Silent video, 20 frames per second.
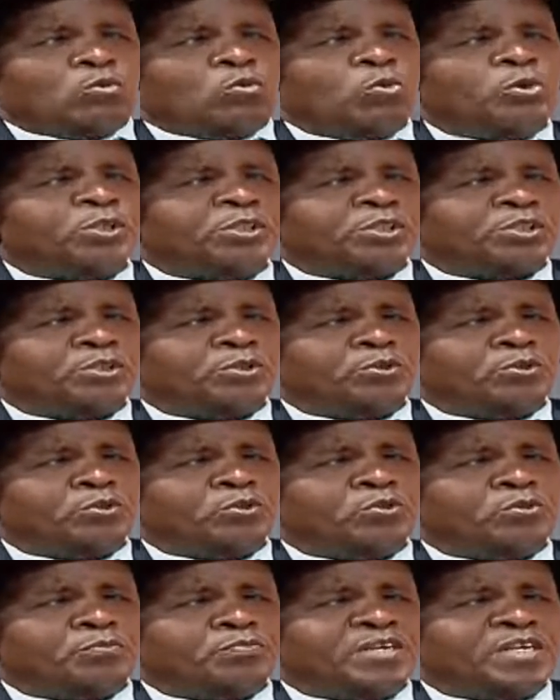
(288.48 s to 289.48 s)
would
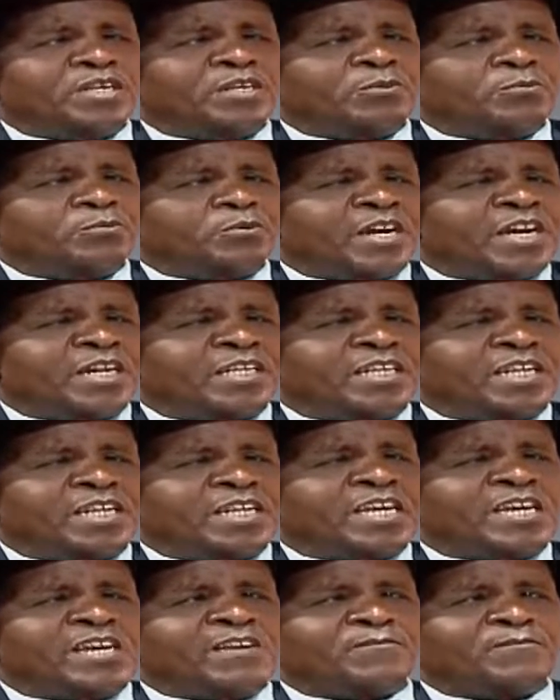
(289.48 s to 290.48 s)
you be
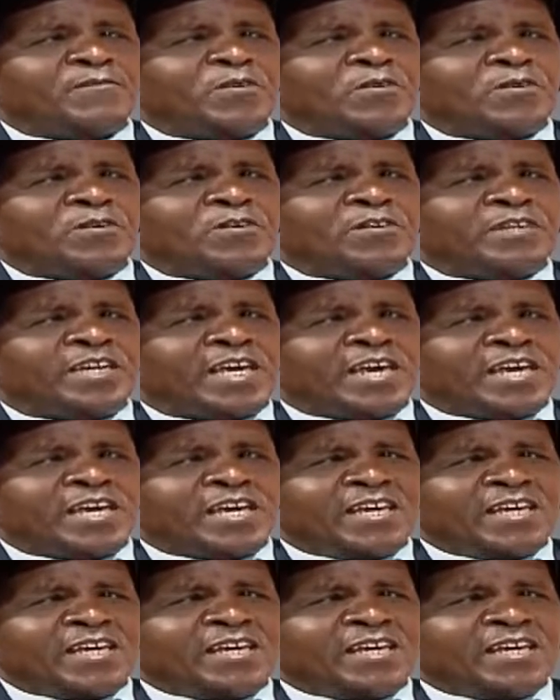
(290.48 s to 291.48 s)
ready for
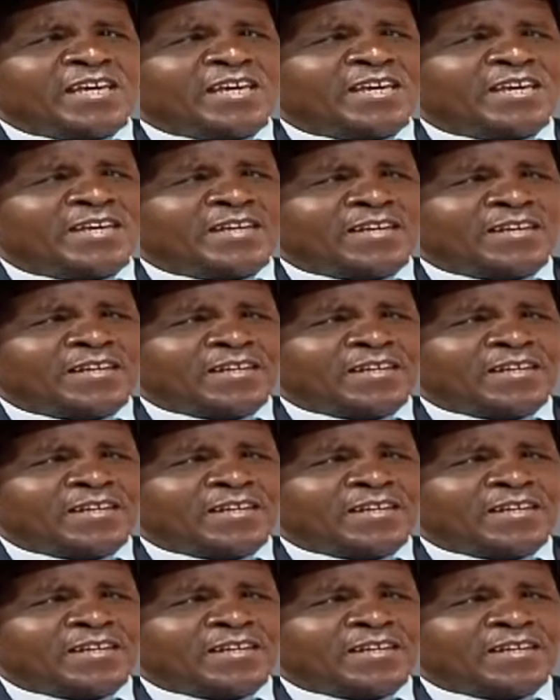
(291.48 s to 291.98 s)
him?